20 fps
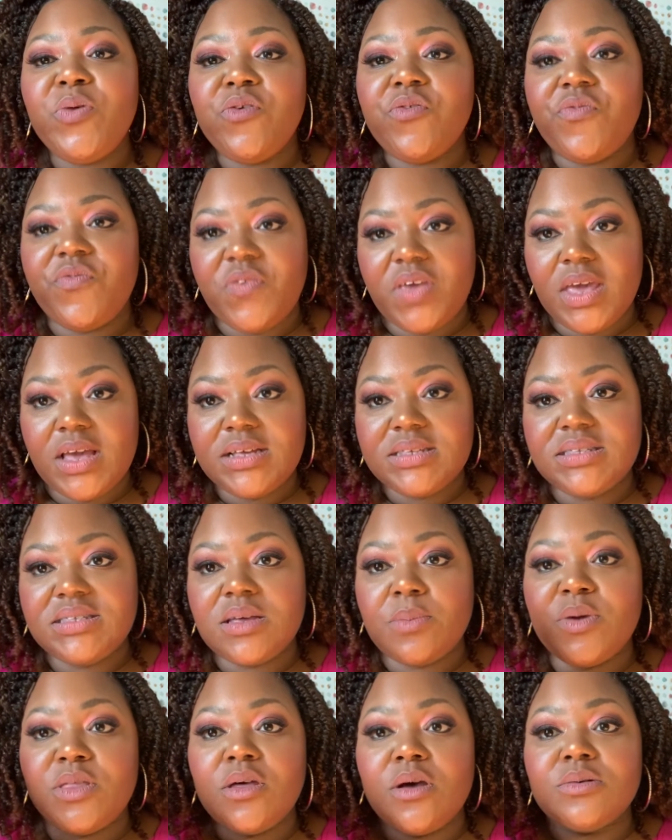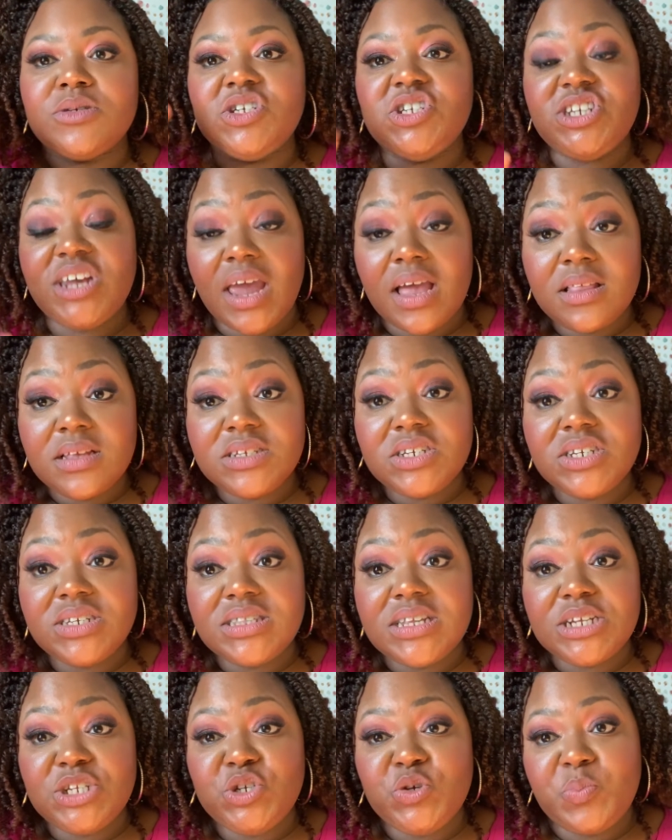you fix some of those challenges
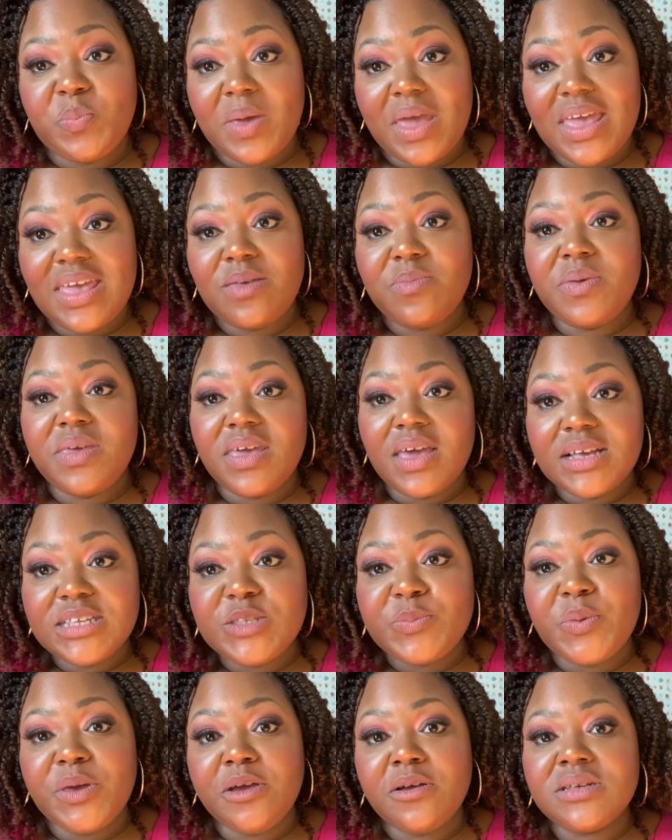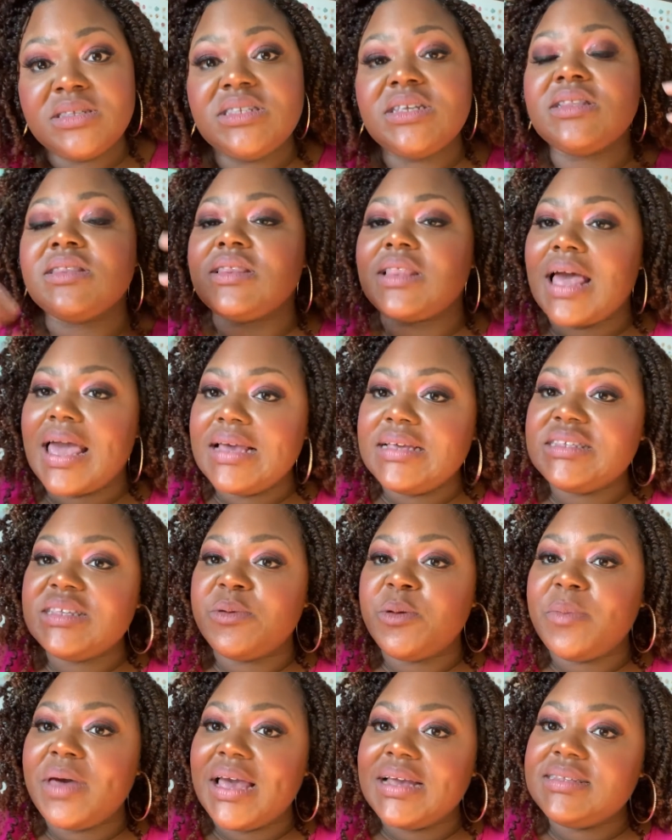that you may be experiencing, like some
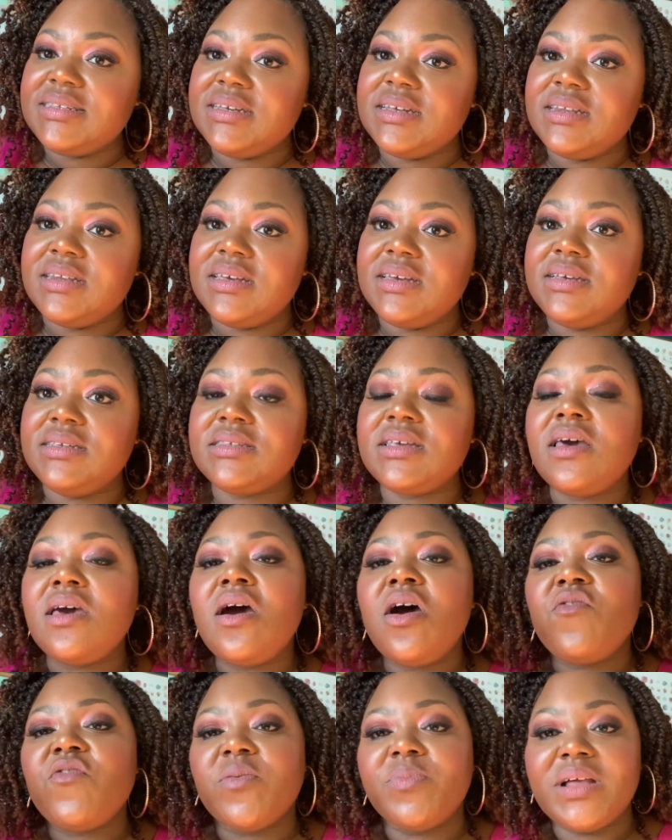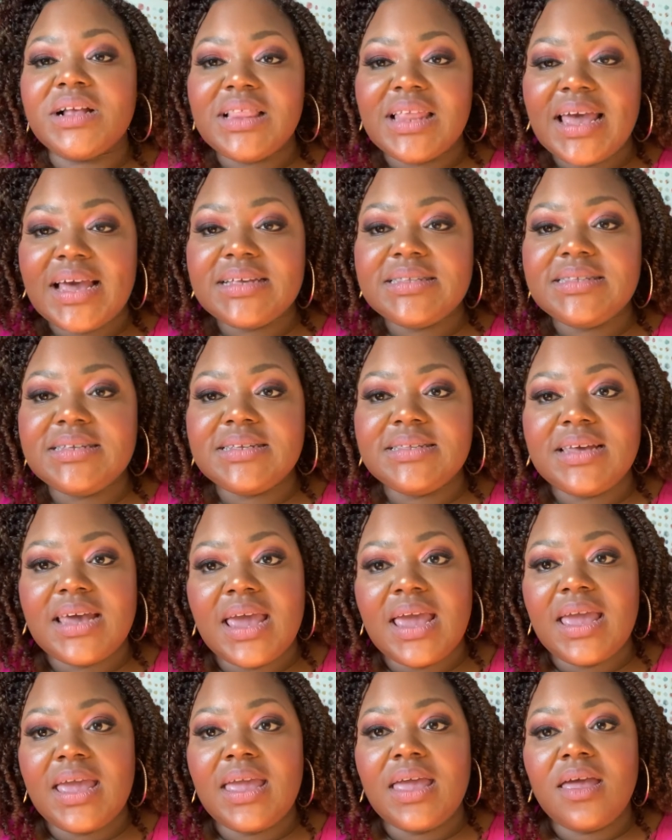of my attendees from the class
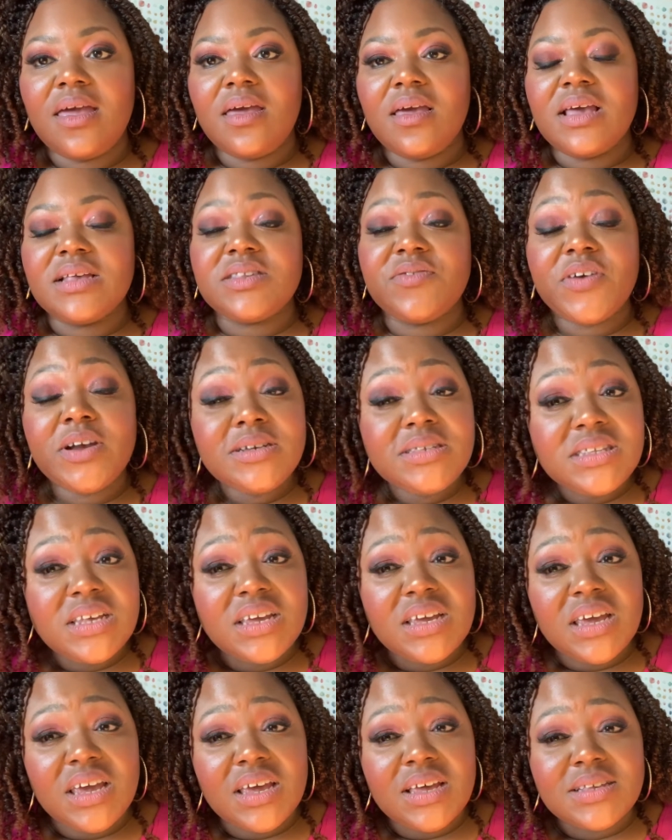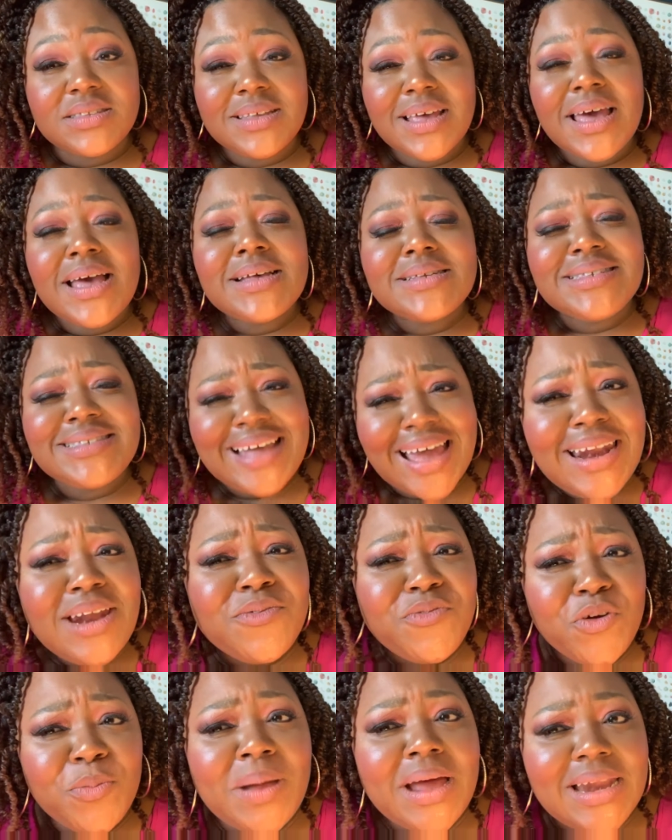today, first thing is sign up
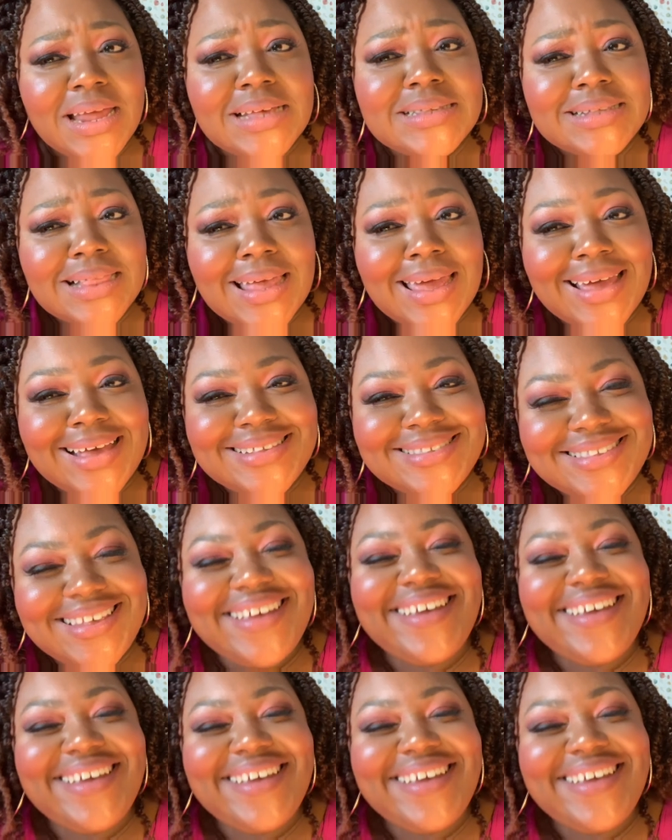for my next class.